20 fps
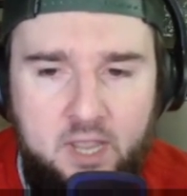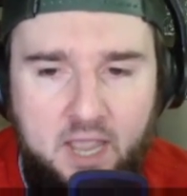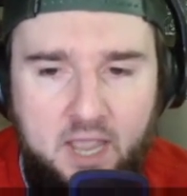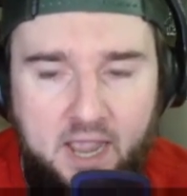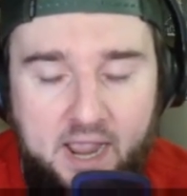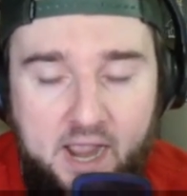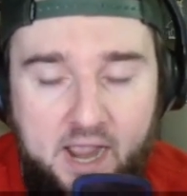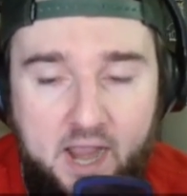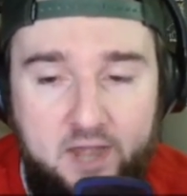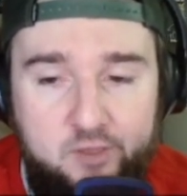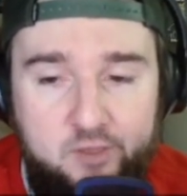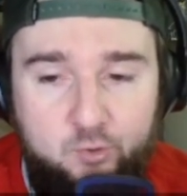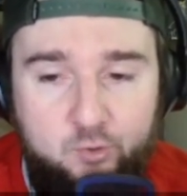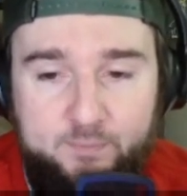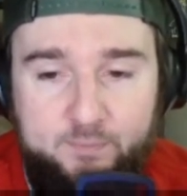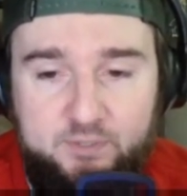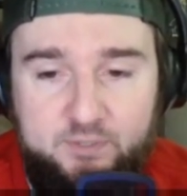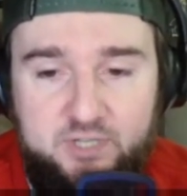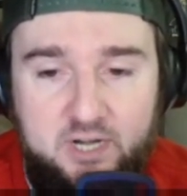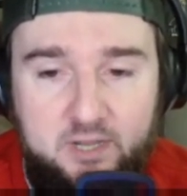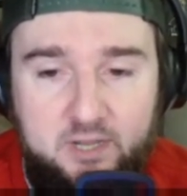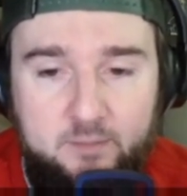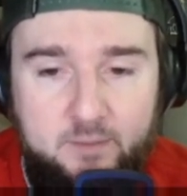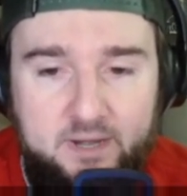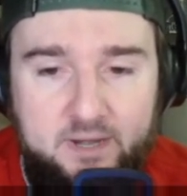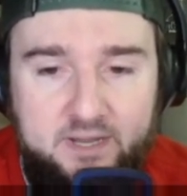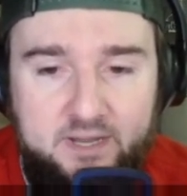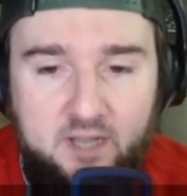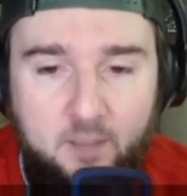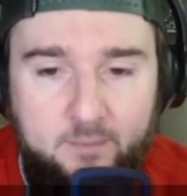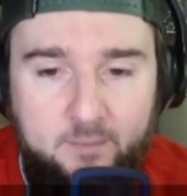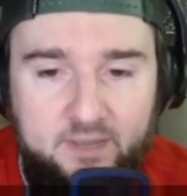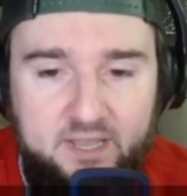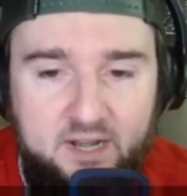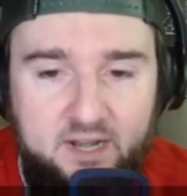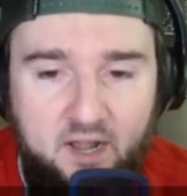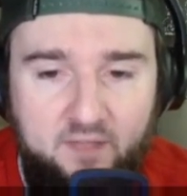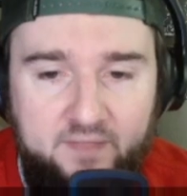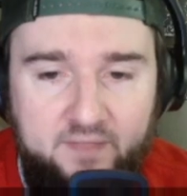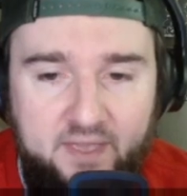83% of the money coming in
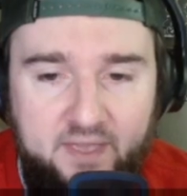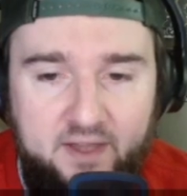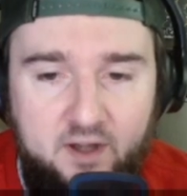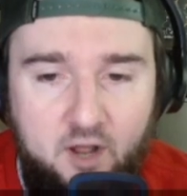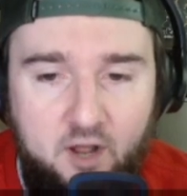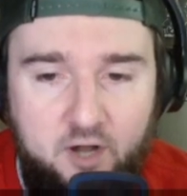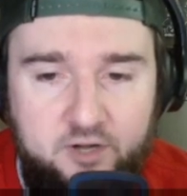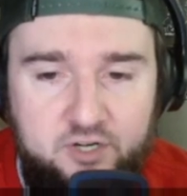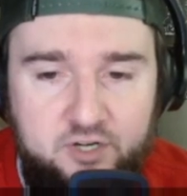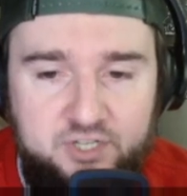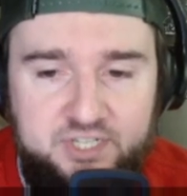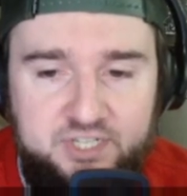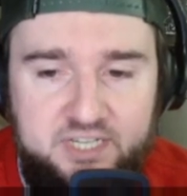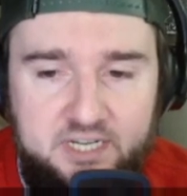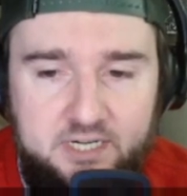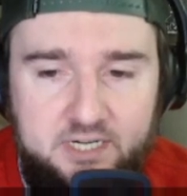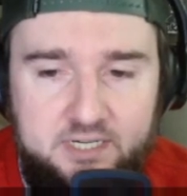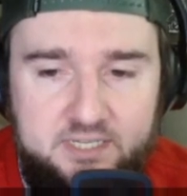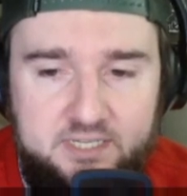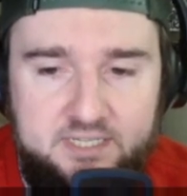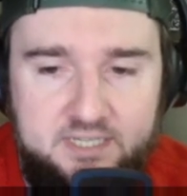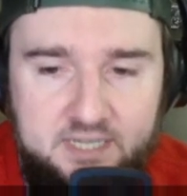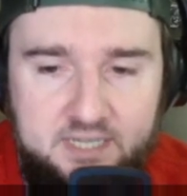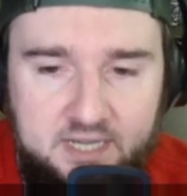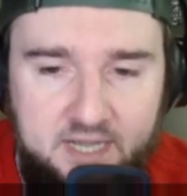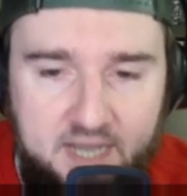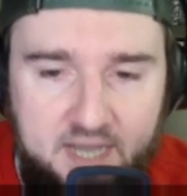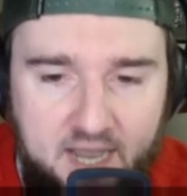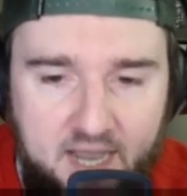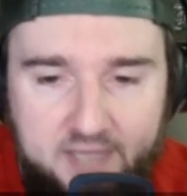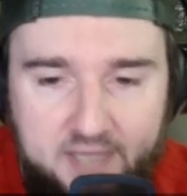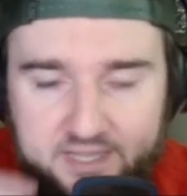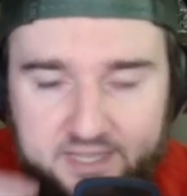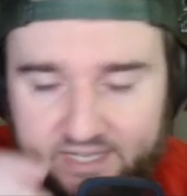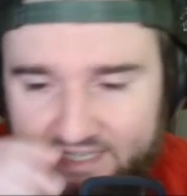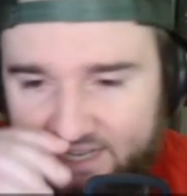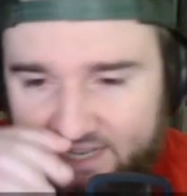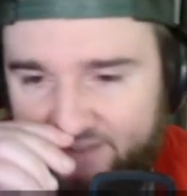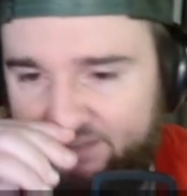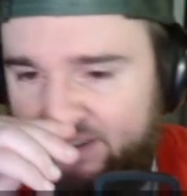on that under six, and then
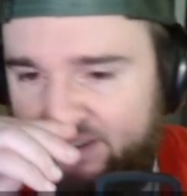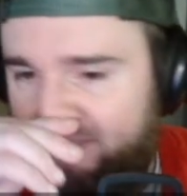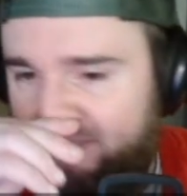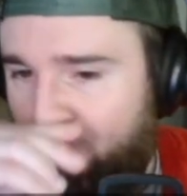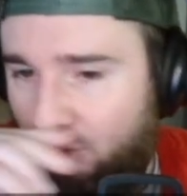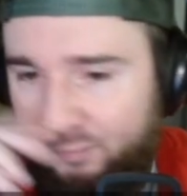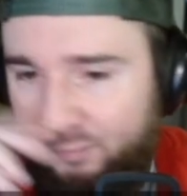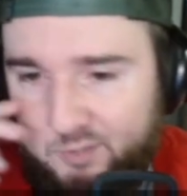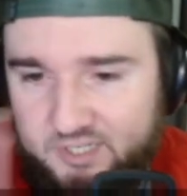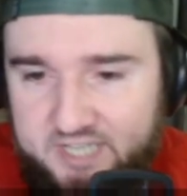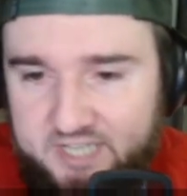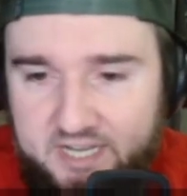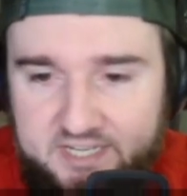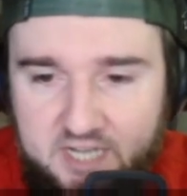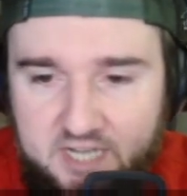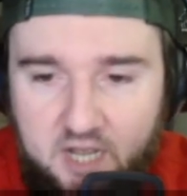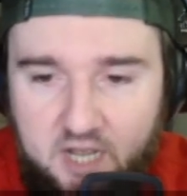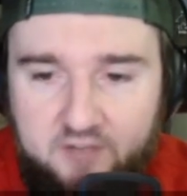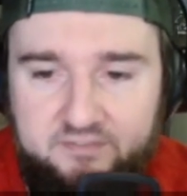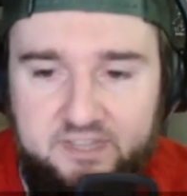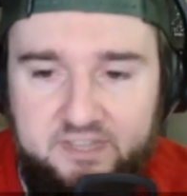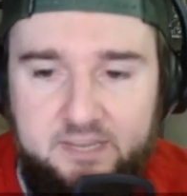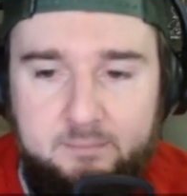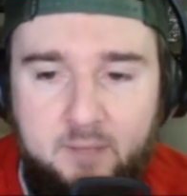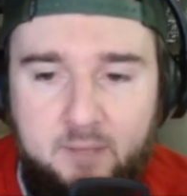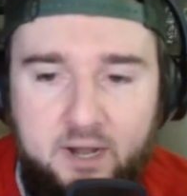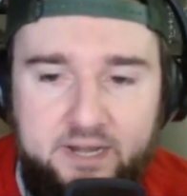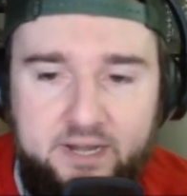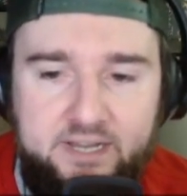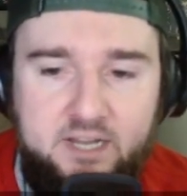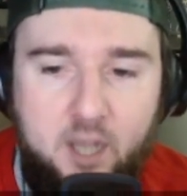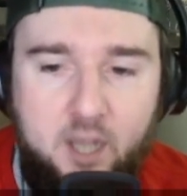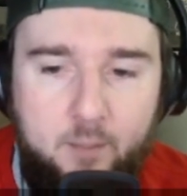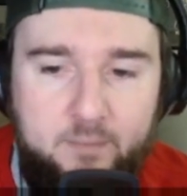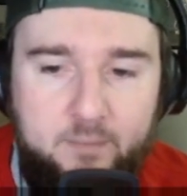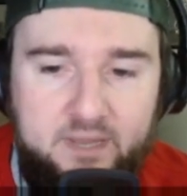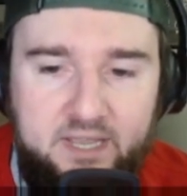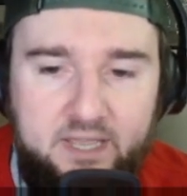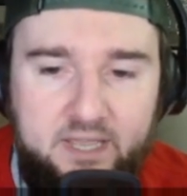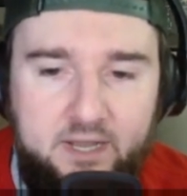74% of the money
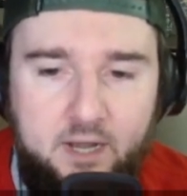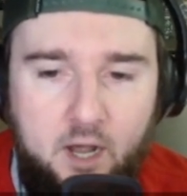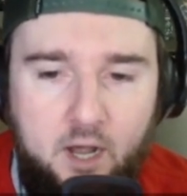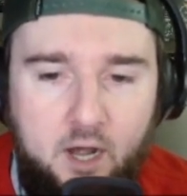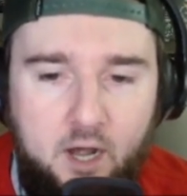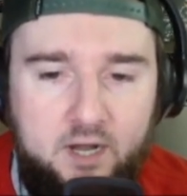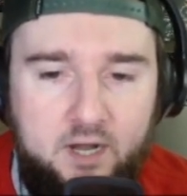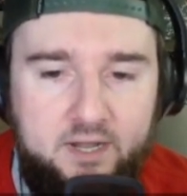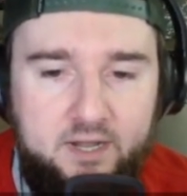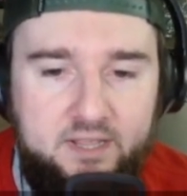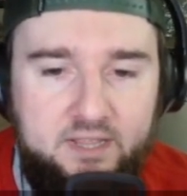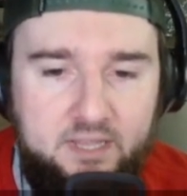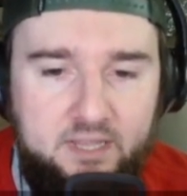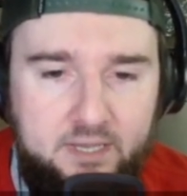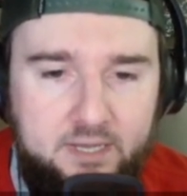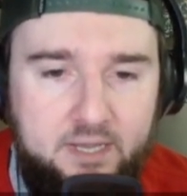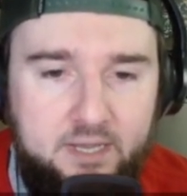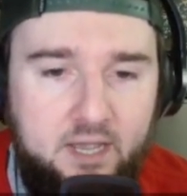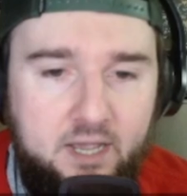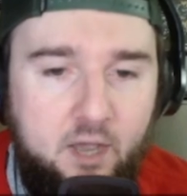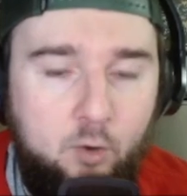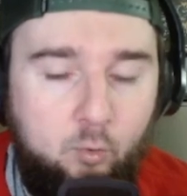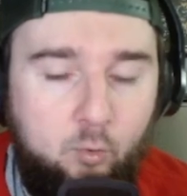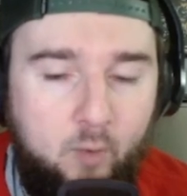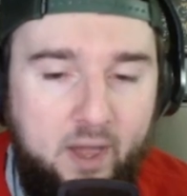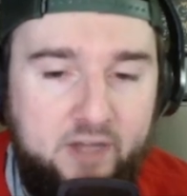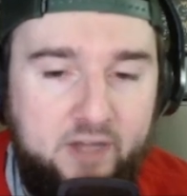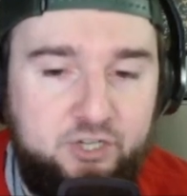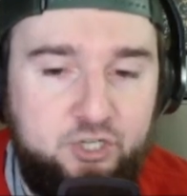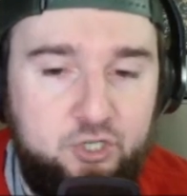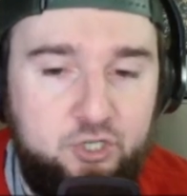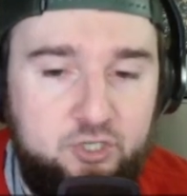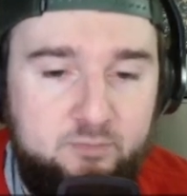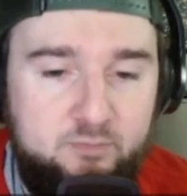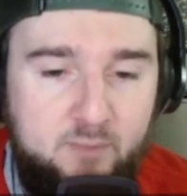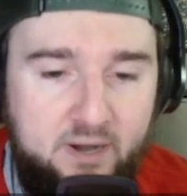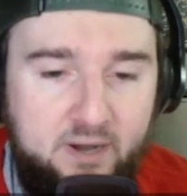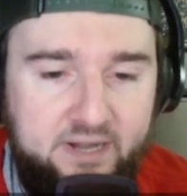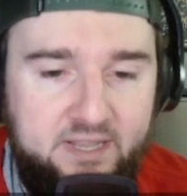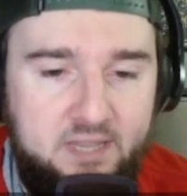coming in on the Rangers
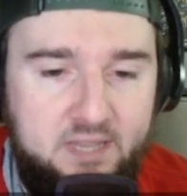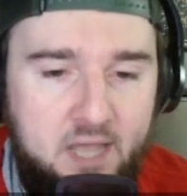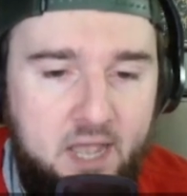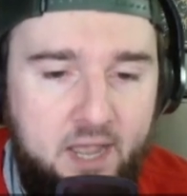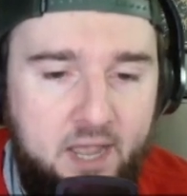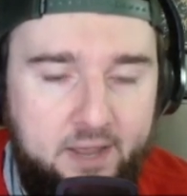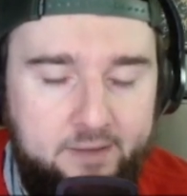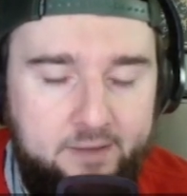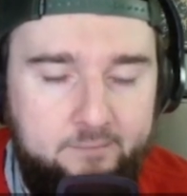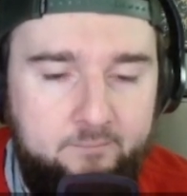money line.